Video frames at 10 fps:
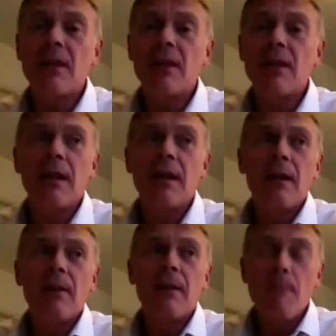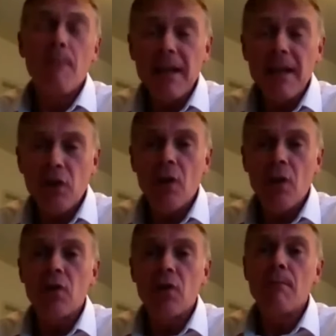He delivered a message about
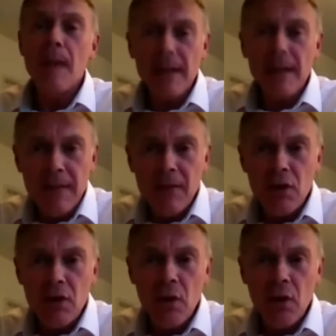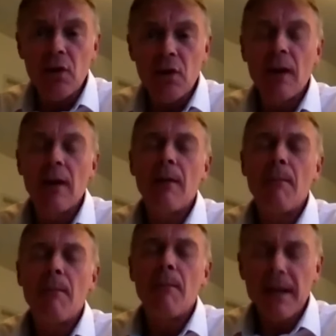men in church,
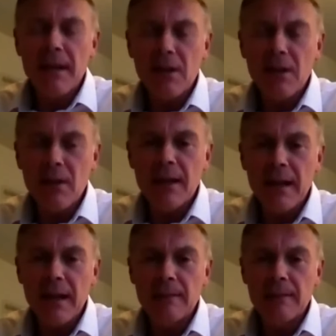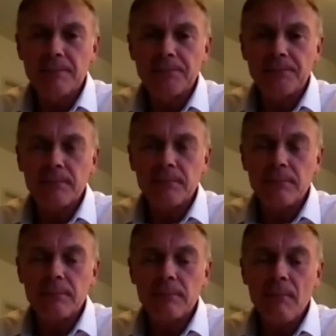men leaving church, men in
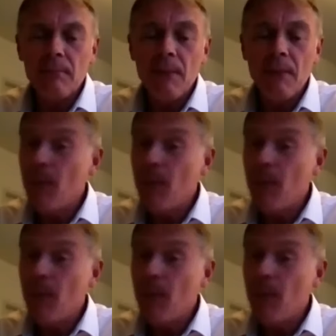suicide.